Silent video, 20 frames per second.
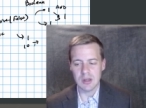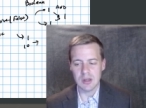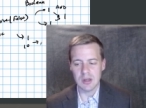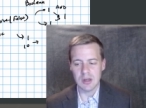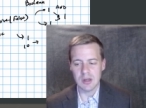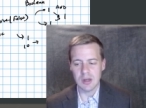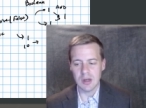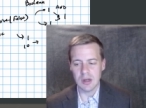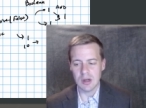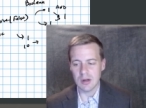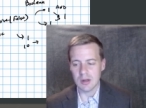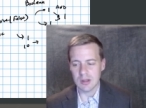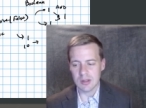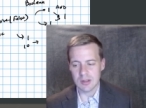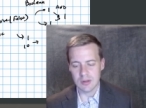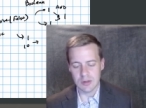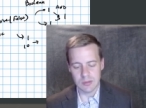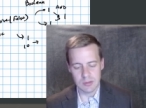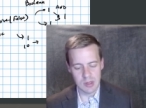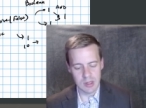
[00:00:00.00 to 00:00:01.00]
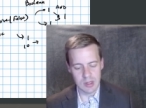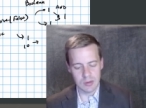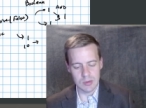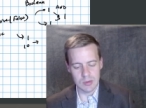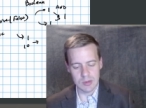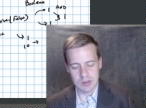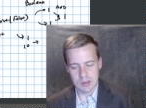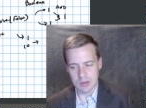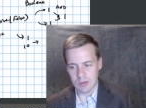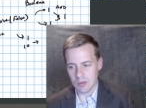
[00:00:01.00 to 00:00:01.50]
or excuse me, not 1
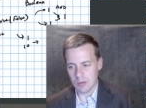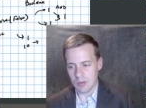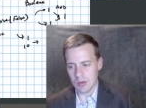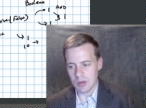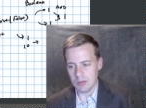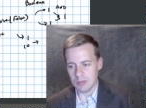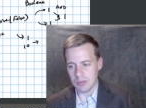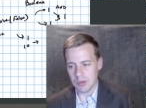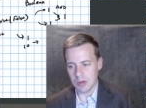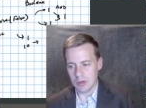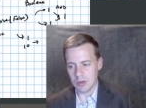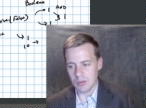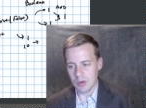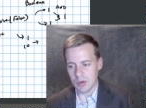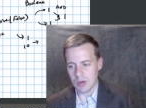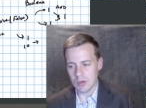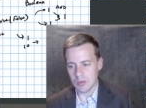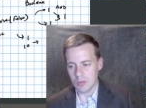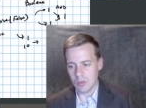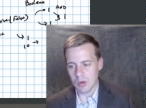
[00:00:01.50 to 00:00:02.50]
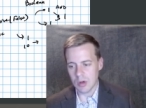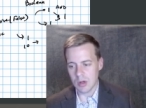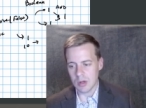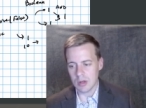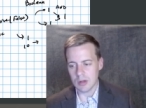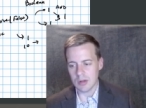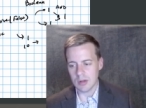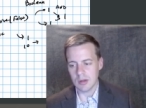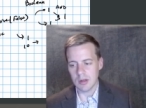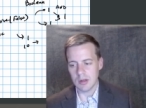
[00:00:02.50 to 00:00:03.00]
0 1, but 1 1,
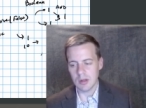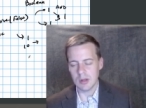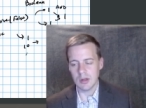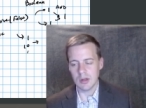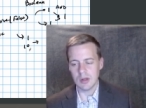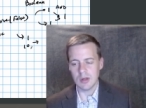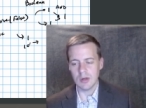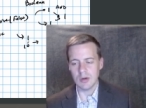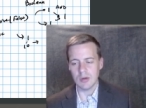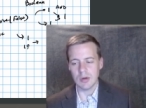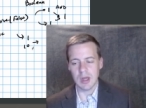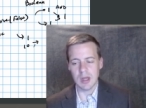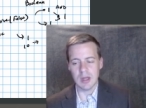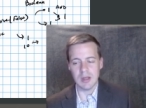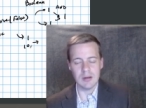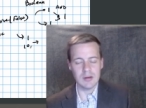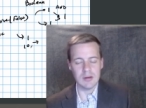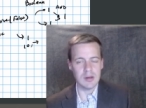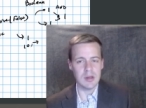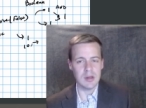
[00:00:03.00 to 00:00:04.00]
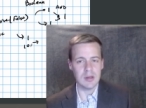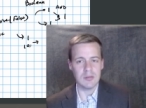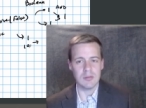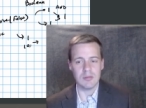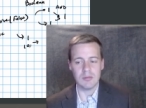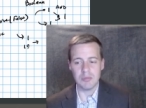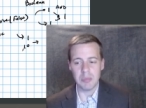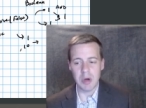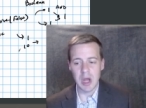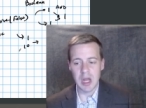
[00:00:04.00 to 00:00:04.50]
okay, and
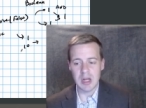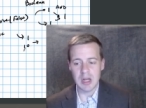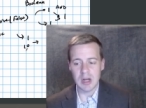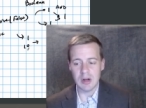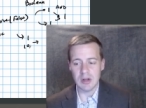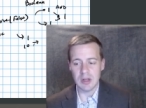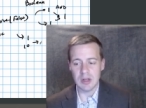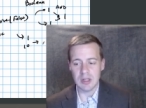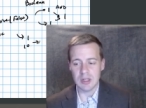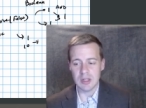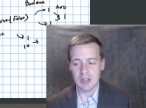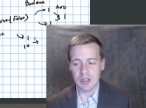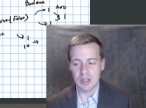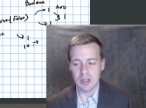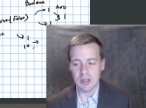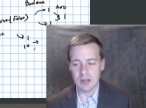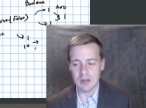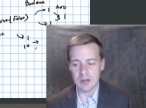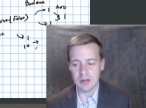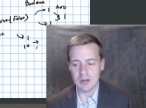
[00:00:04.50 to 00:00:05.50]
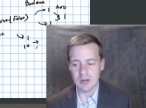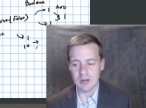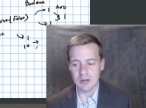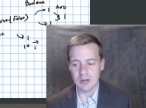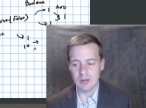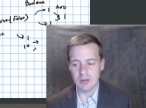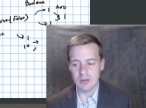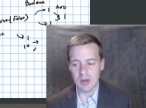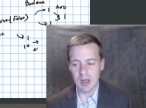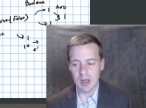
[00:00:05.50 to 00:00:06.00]
binary addition,
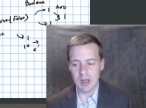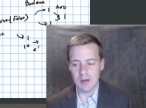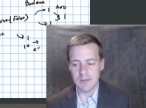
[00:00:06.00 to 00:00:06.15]
okay,